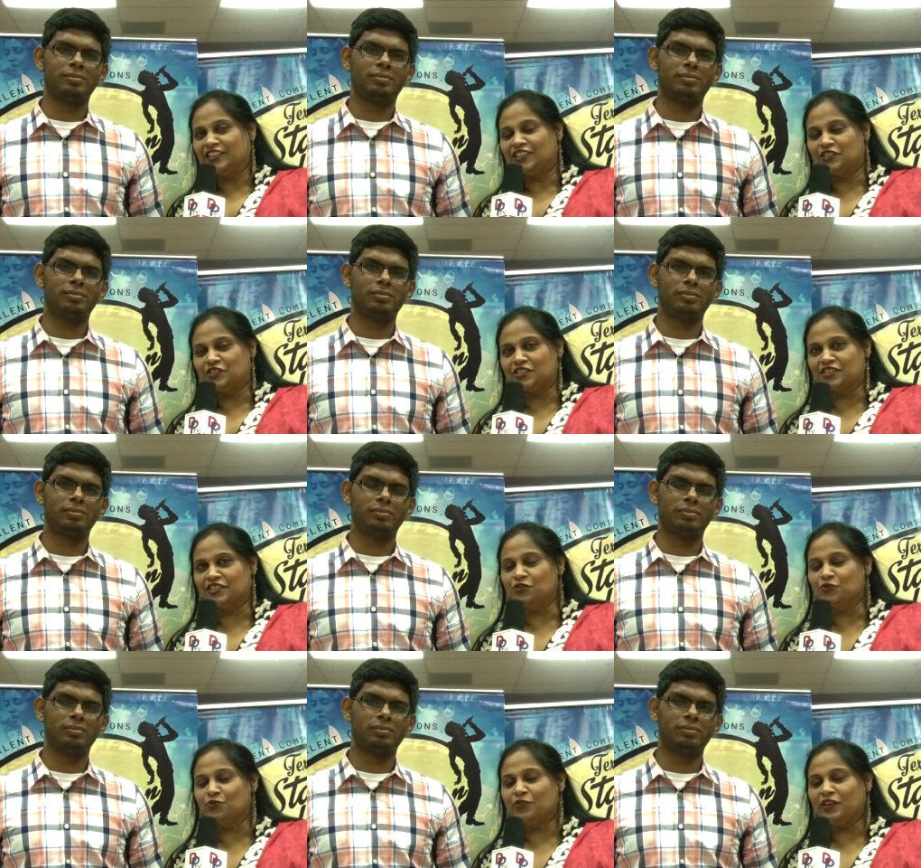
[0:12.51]
Speaker 1: Right,
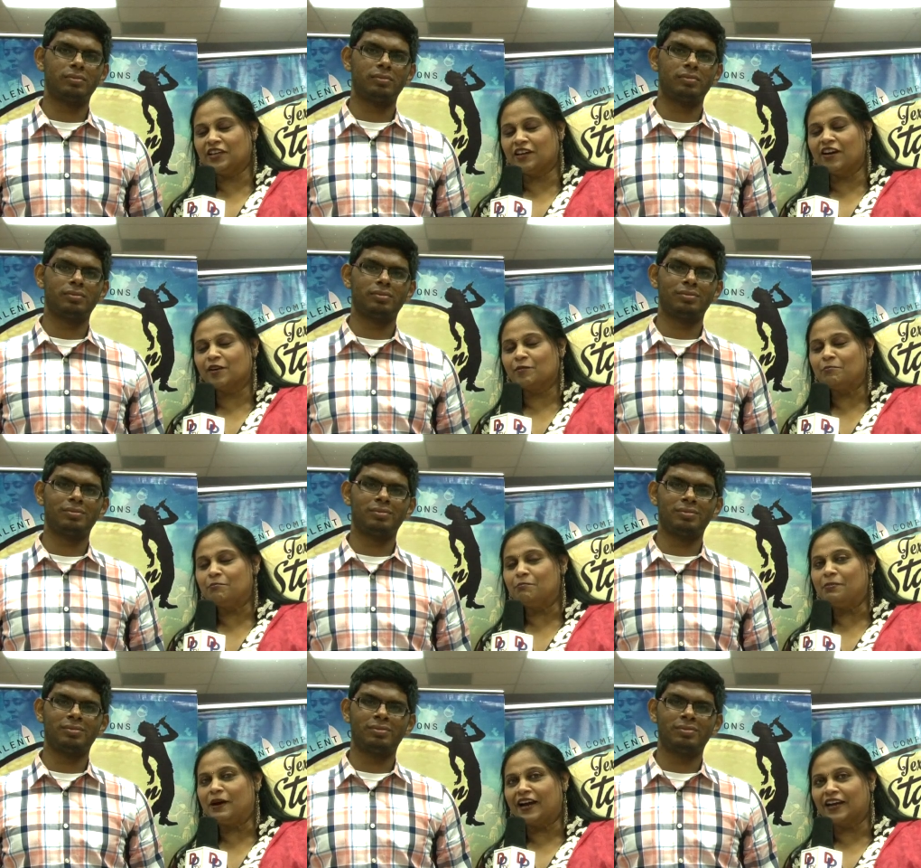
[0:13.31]
Houston, we are
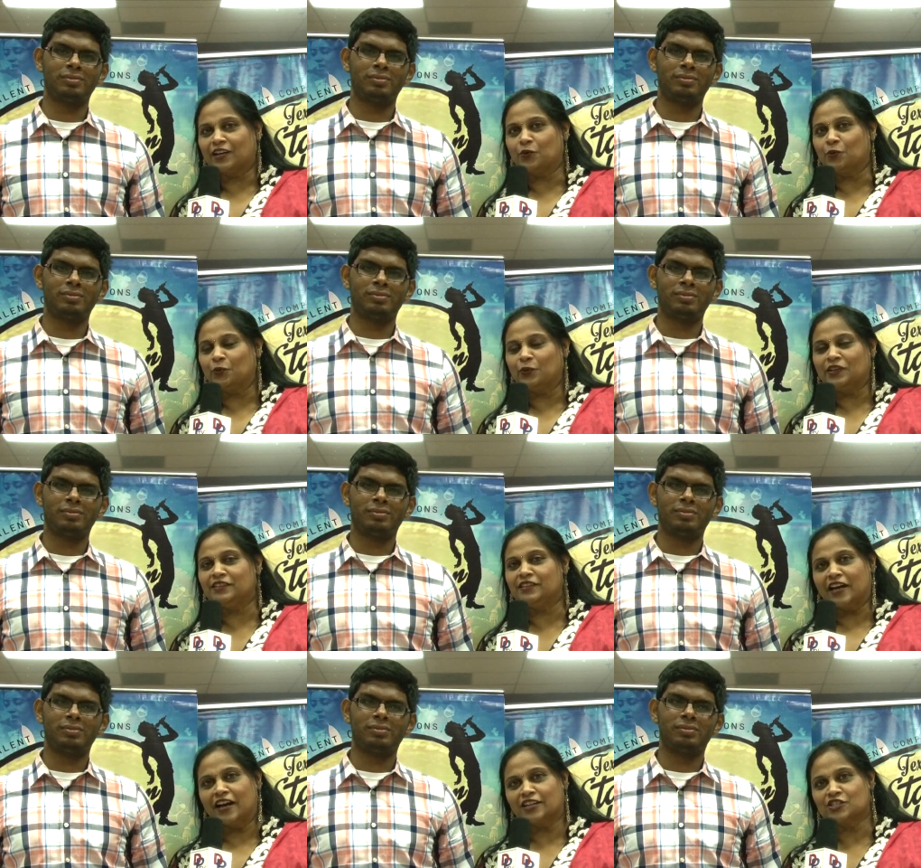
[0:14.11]
back with
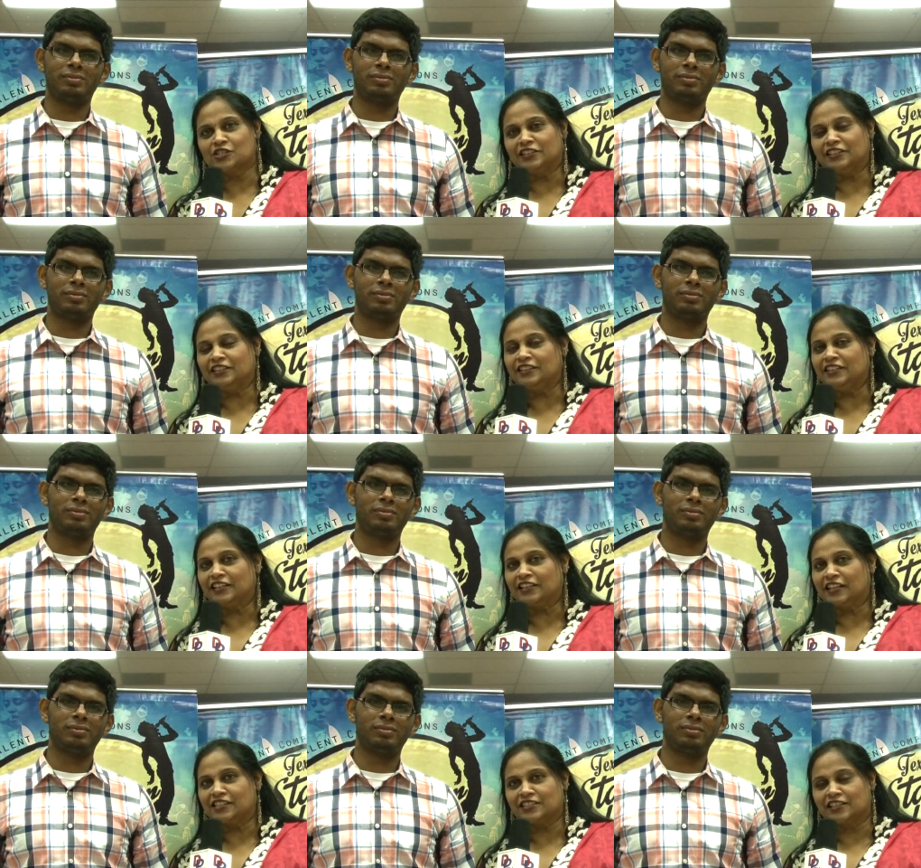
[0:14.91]
actually the
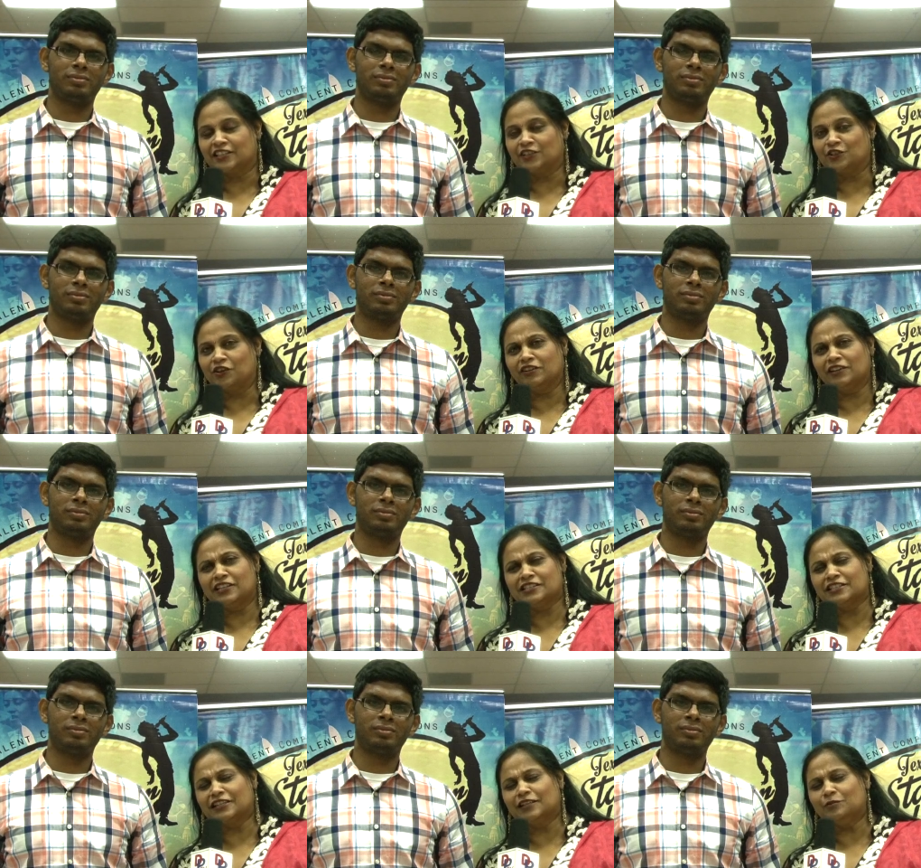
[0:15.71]
classical and
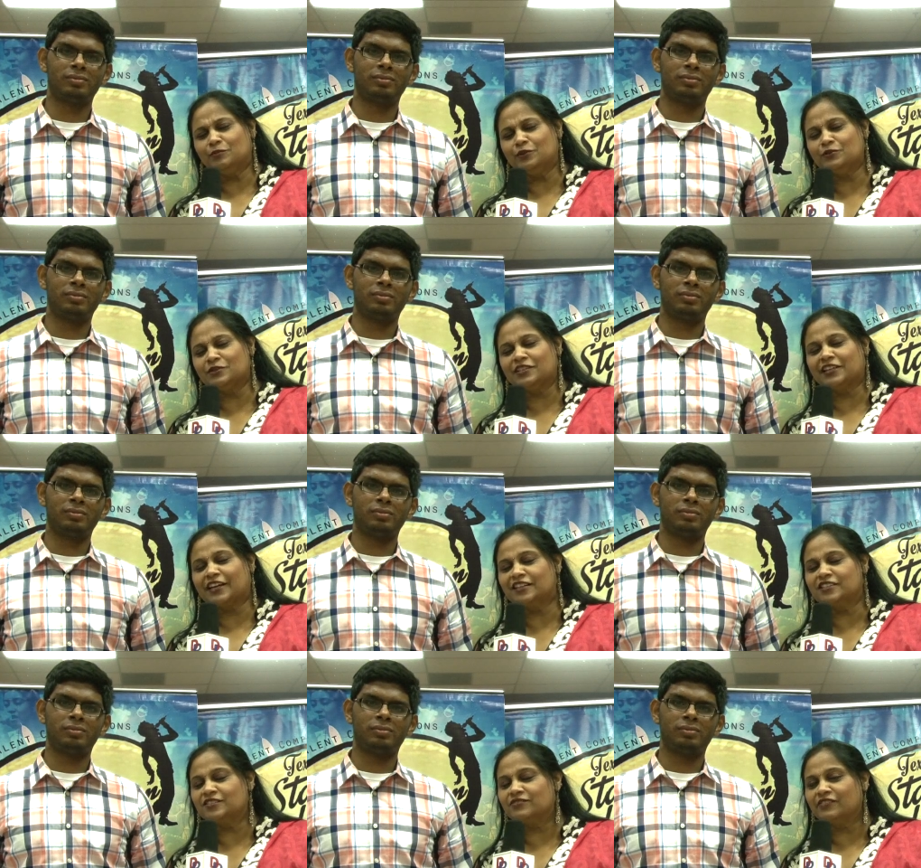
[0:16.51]
non-classical music
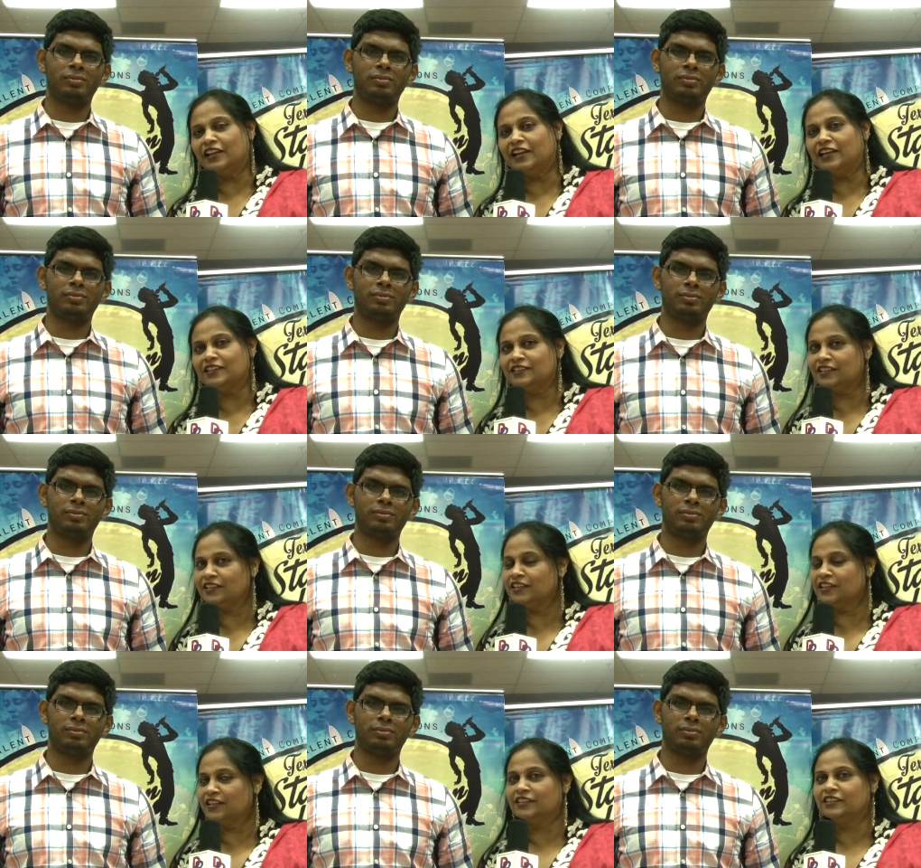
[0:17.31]
as well. I
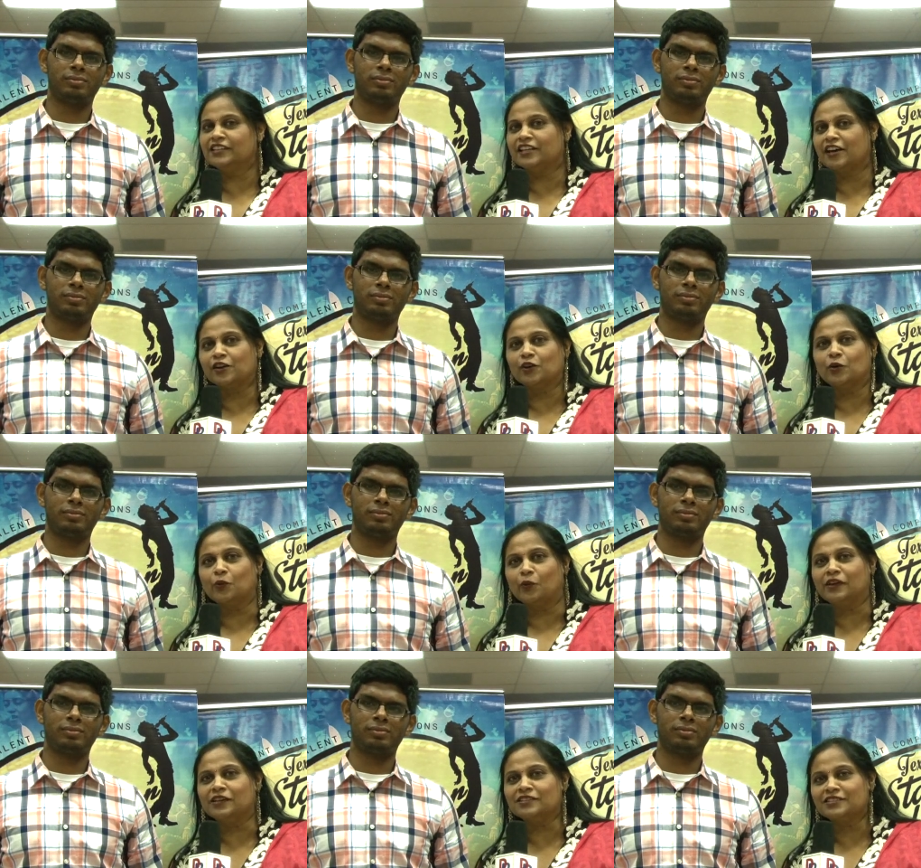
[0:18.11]
think they are
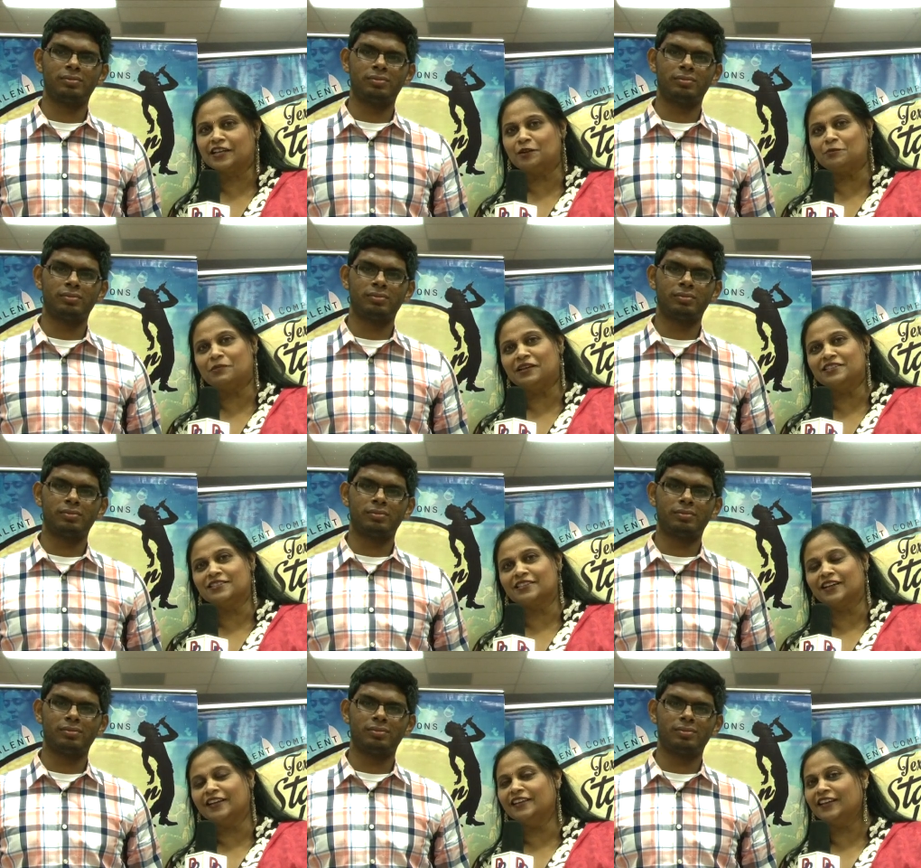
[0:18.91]
going side by
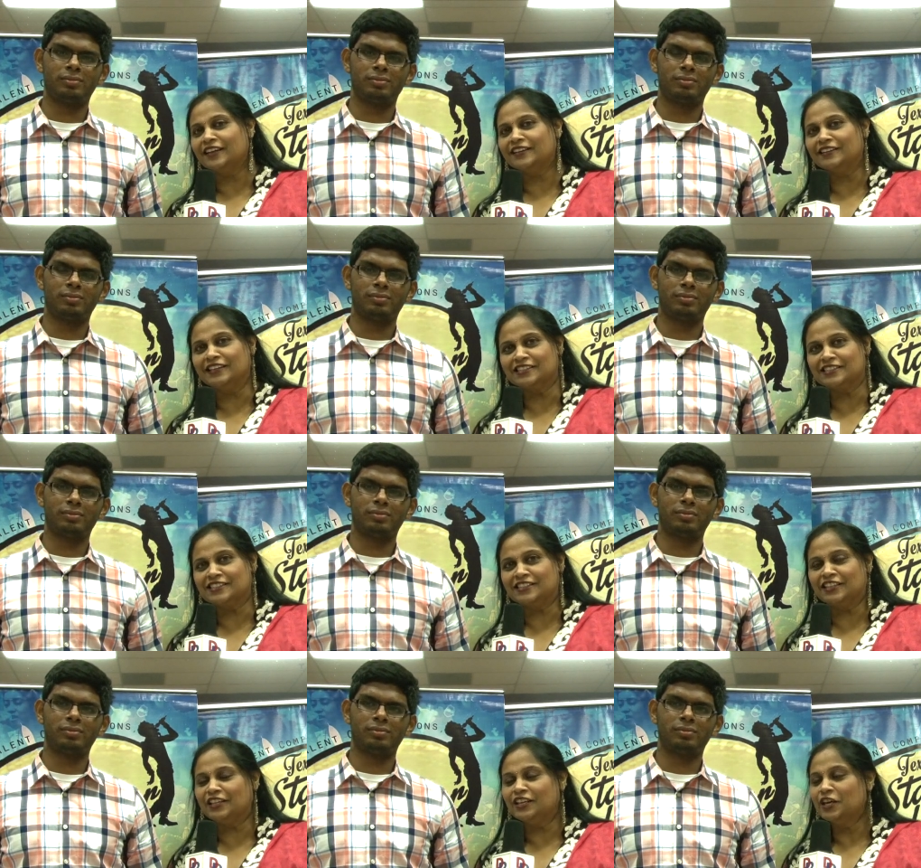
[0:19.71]
side, and let's
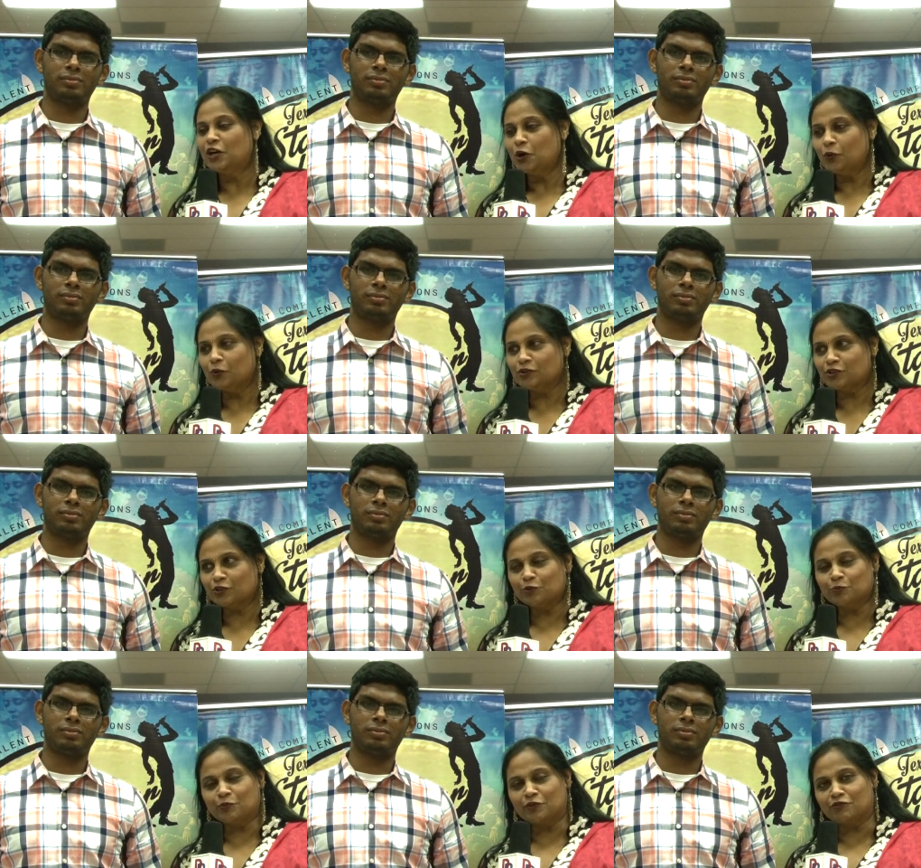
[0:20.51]
see who is going
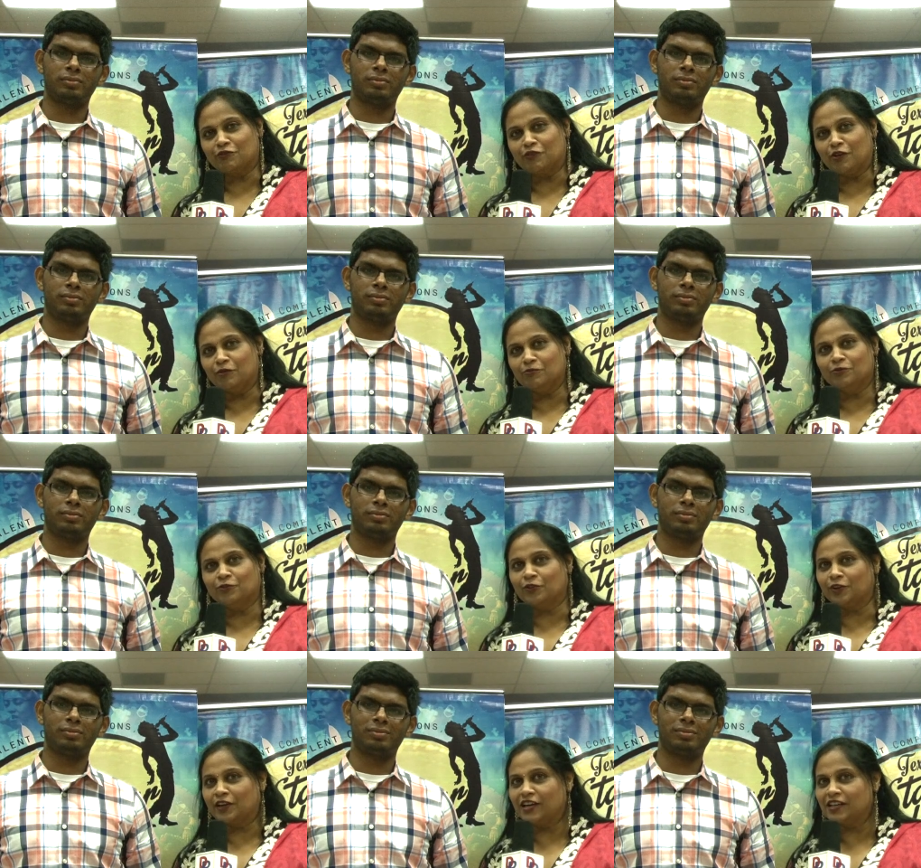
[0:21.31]
to perform for